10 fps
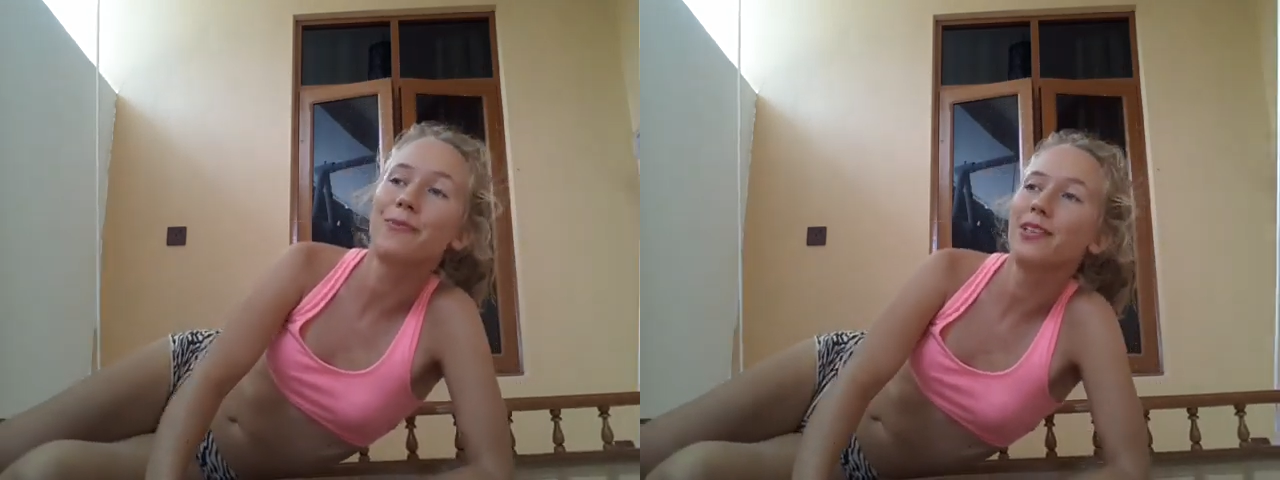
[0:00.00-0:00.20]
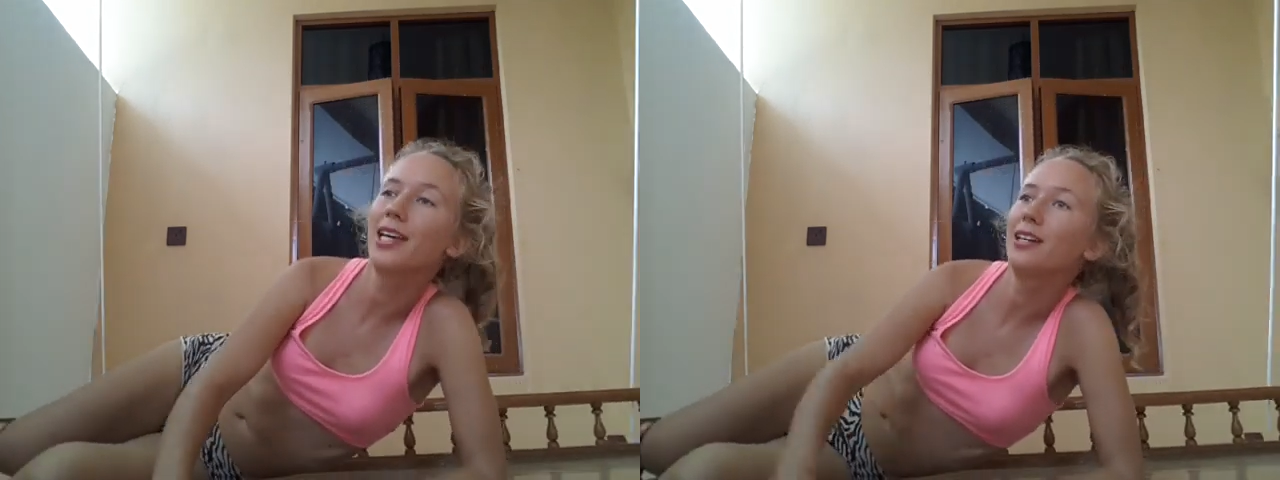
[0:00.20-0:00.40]

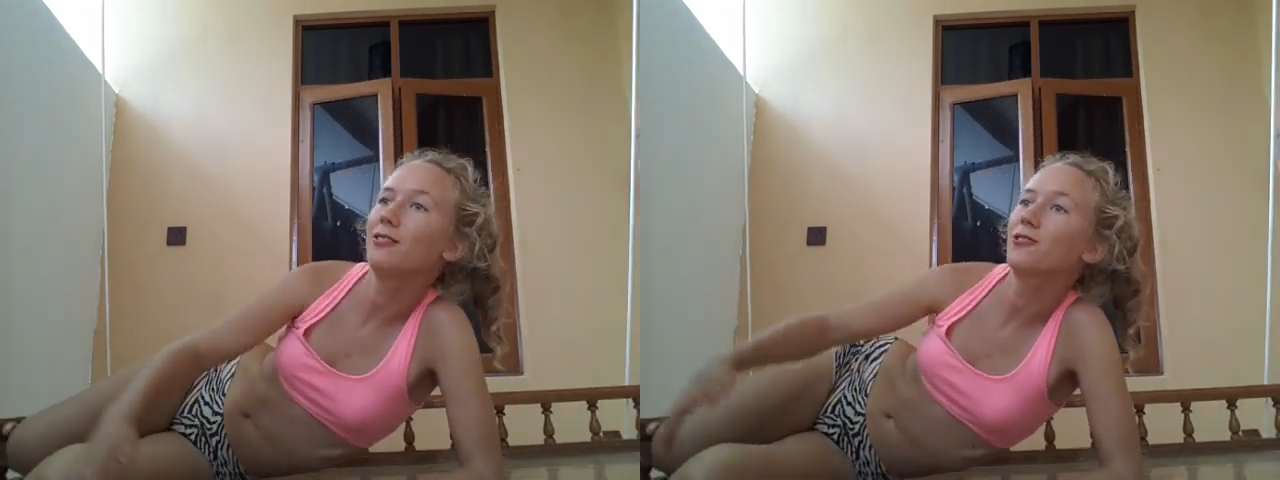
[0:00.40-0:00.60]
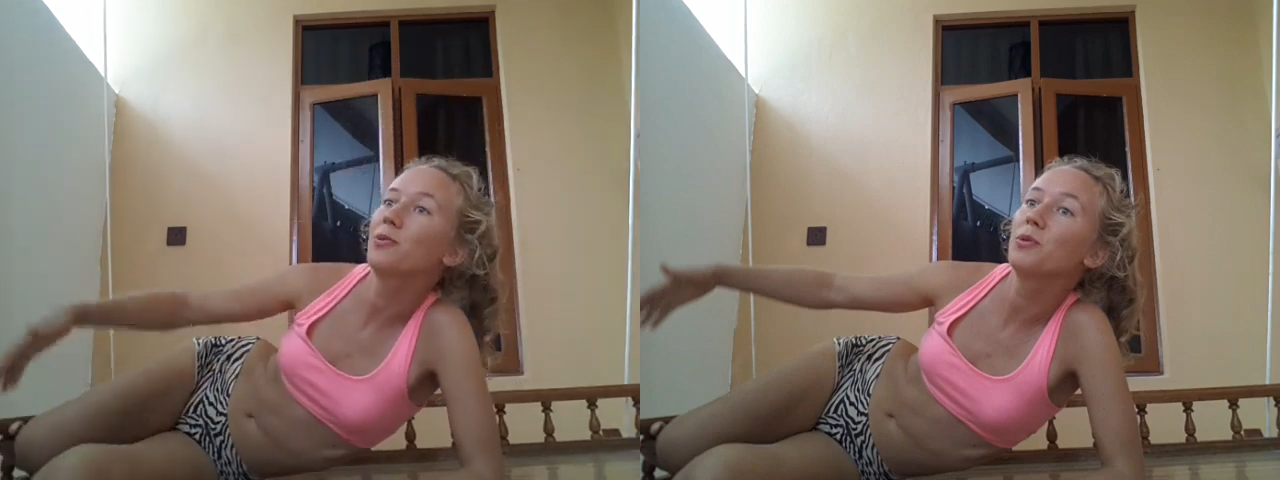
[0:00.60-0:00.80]
You get it
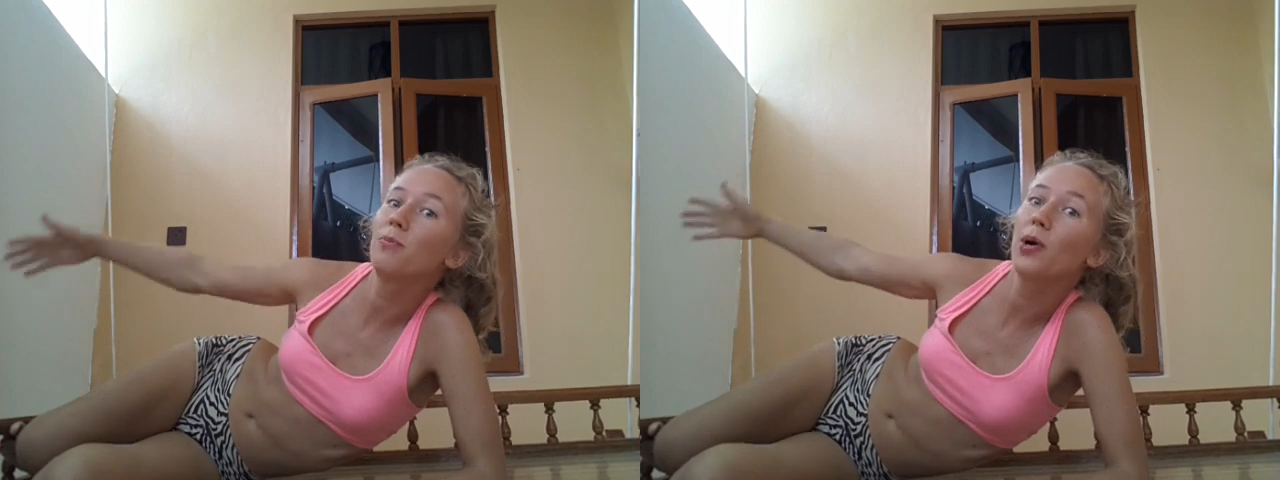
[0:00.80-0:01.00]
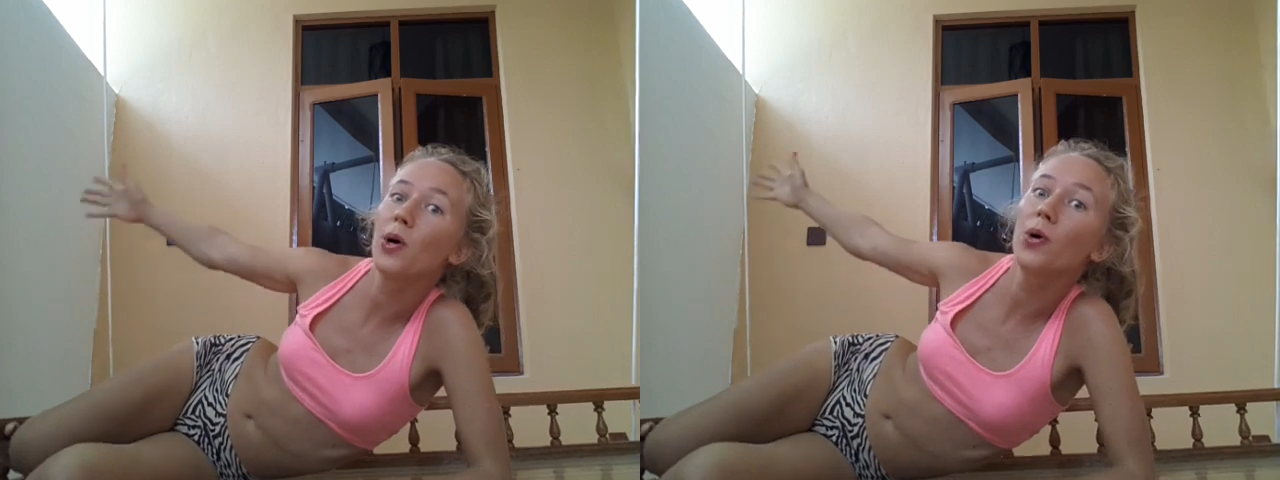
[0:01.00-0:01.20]
from the
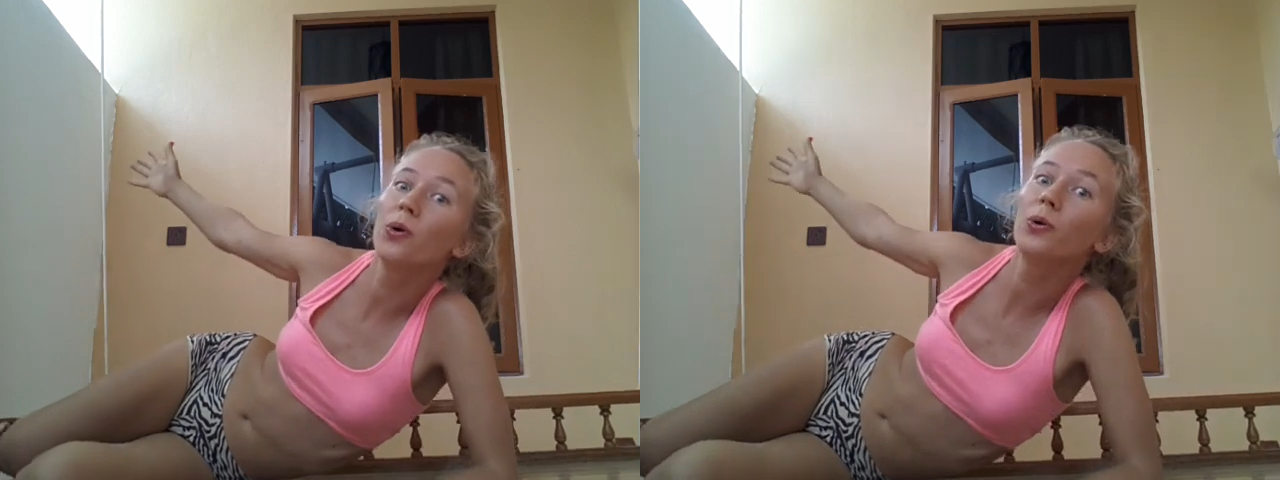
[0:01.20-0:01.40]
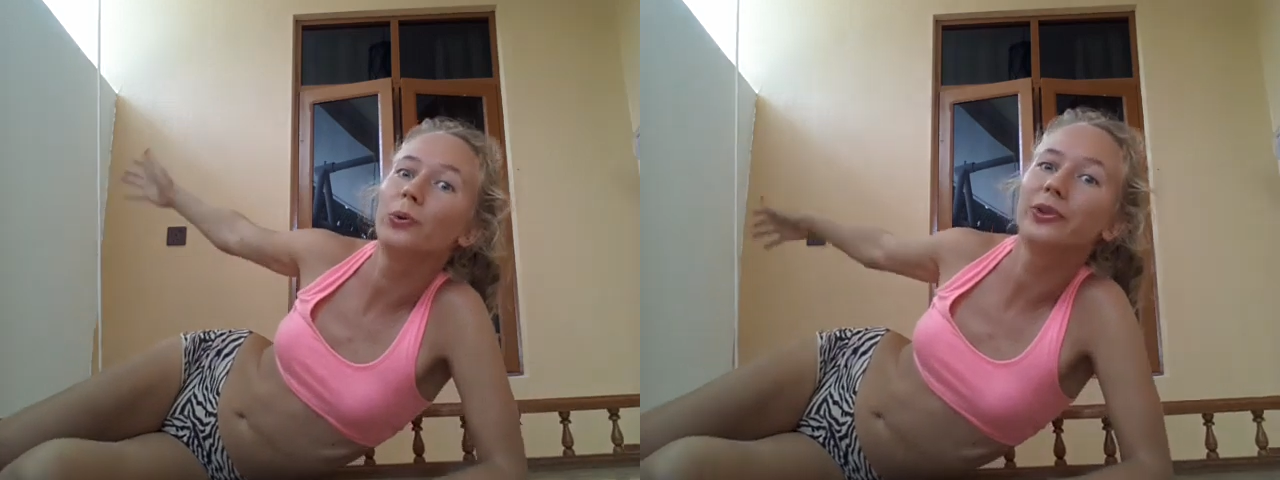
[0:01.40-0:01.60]

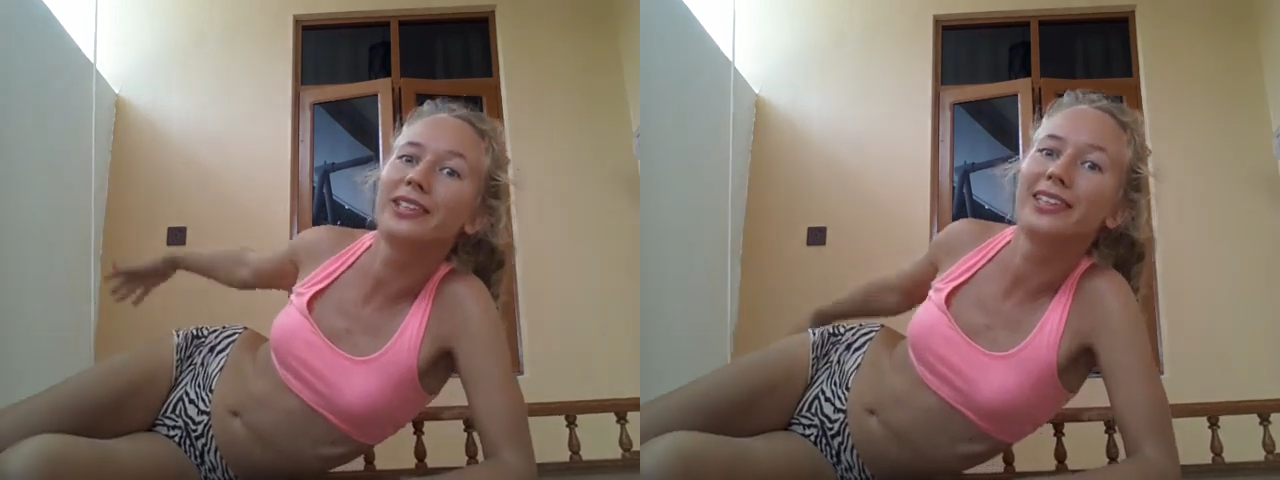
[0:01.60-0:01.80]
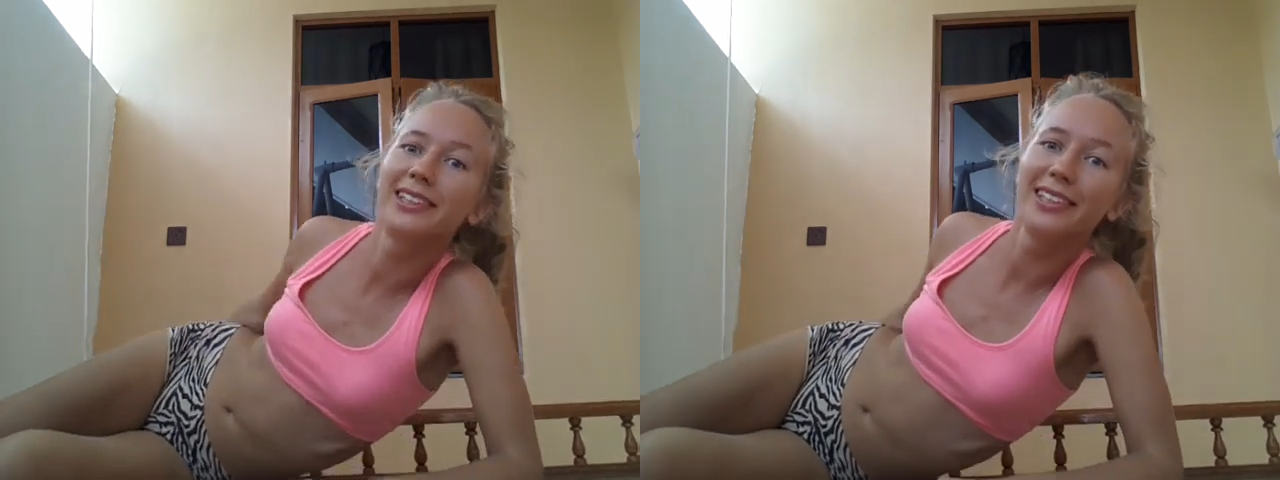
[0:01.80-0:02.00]

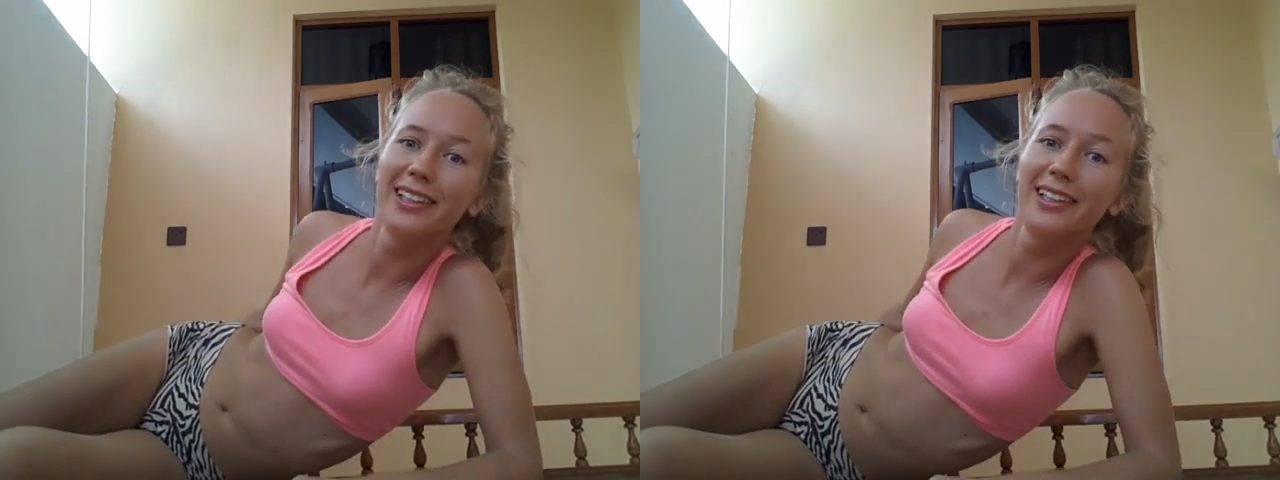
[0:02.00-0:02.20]
boats.